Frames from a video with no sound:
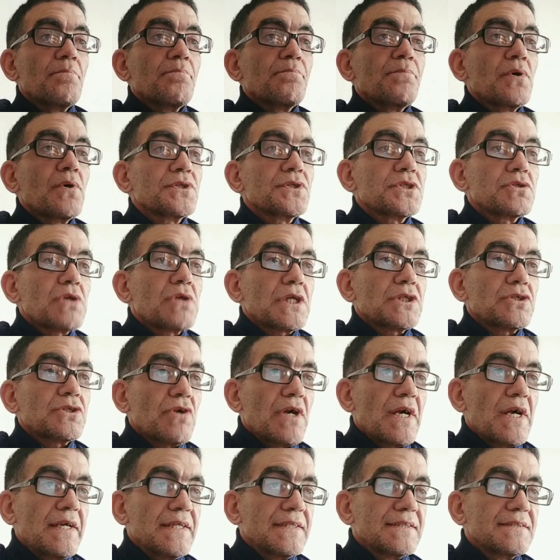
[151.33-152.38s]

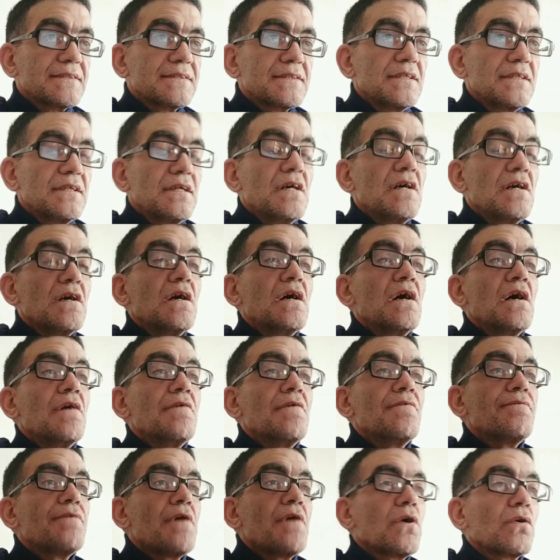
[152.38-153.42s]
Post-structuralists
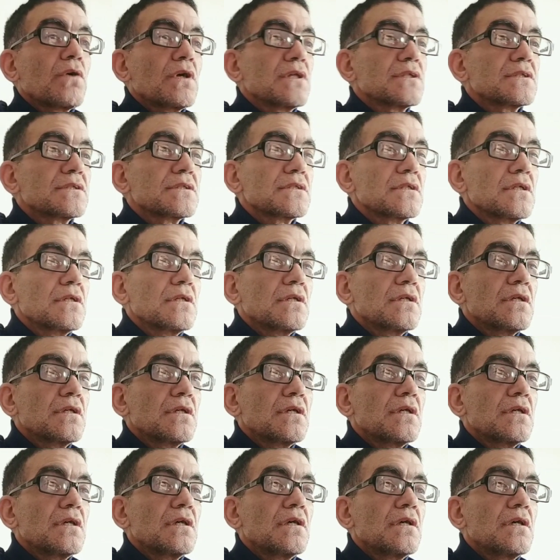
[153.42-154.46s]
focus
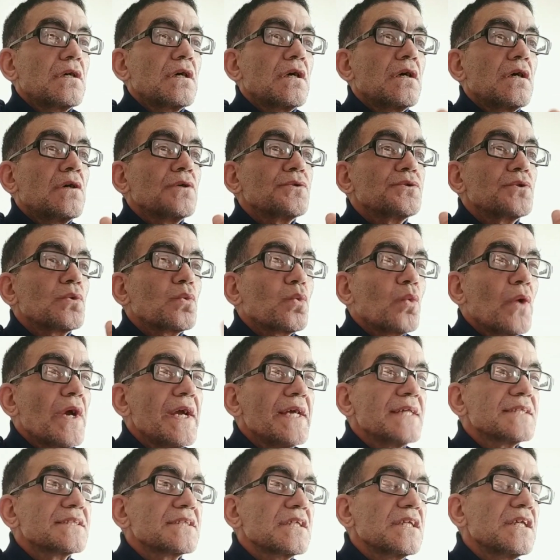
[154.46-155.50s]
on the
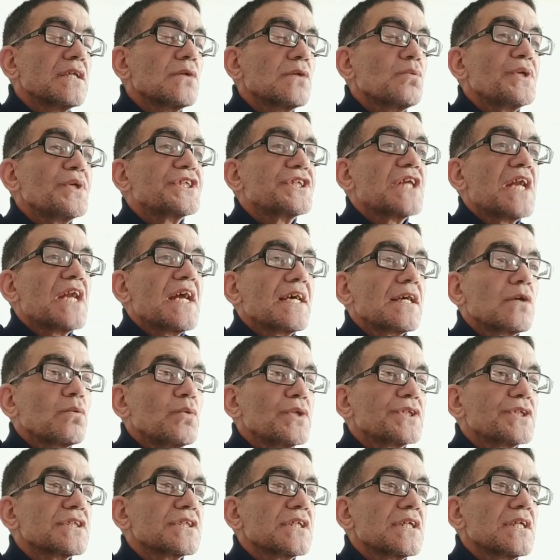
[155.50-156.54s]
ways in which
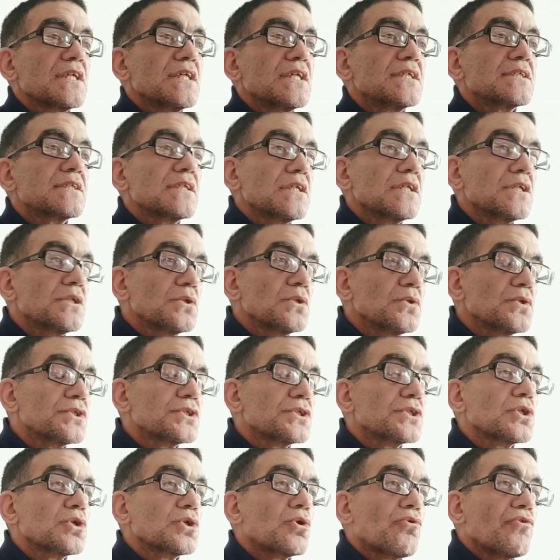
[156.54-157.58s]
language is used
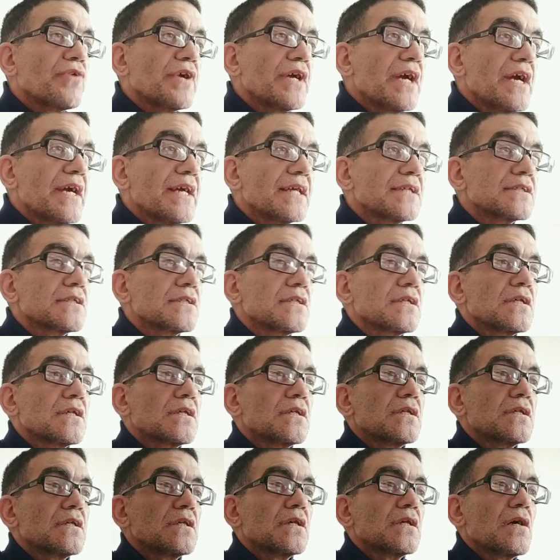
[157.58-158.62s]
to create
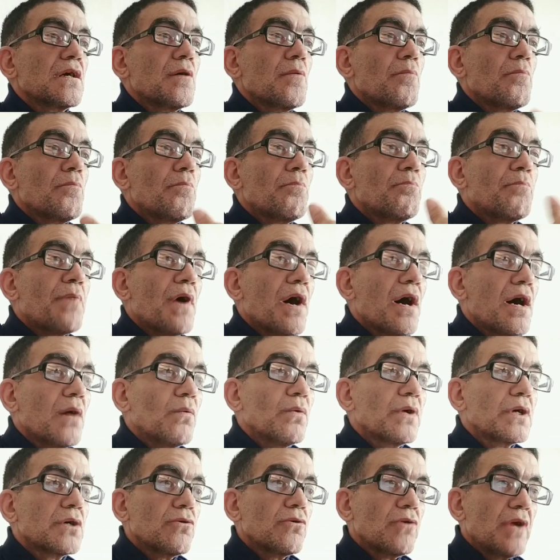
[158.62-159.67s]

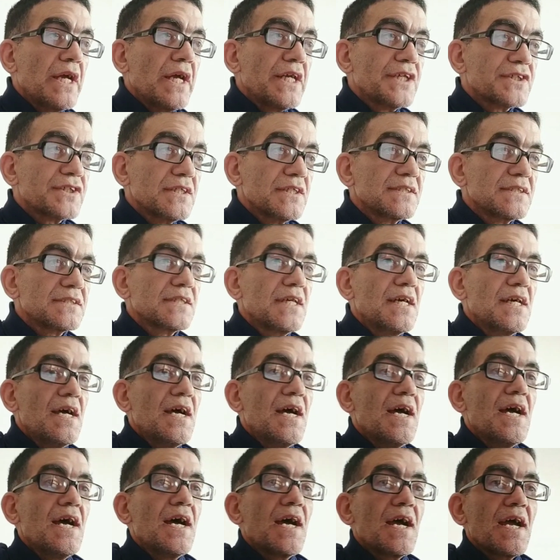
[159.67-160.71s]
power relations
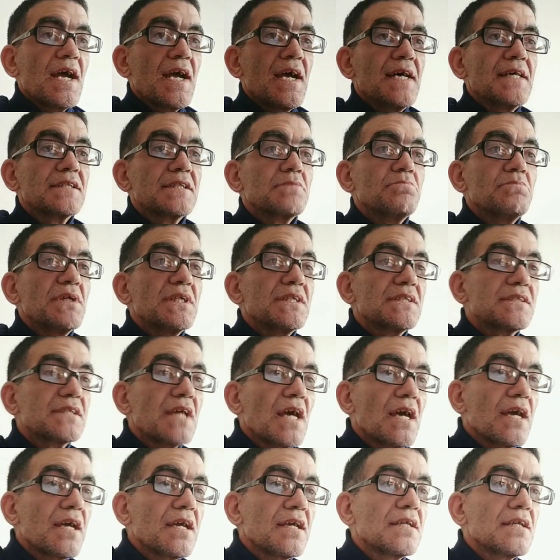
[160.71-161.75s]
and
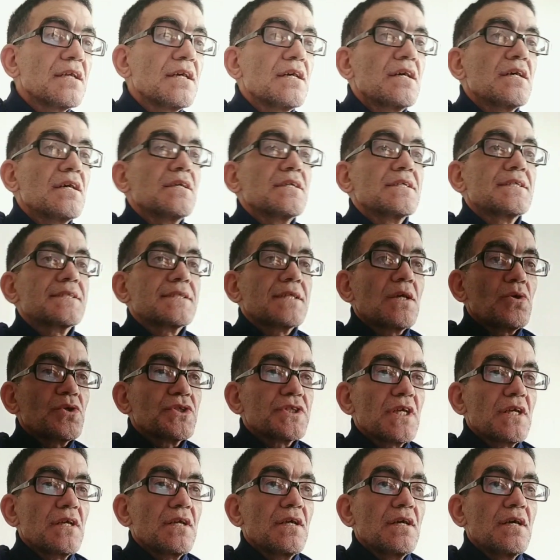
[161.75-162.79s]
maintain
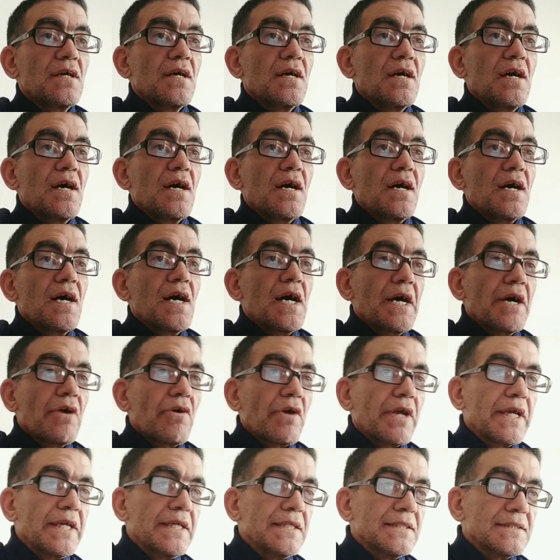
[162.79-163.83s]
social
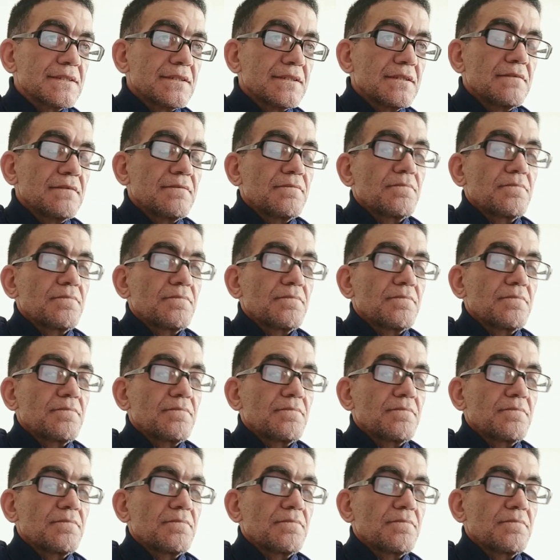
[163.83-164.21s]
hierarchies.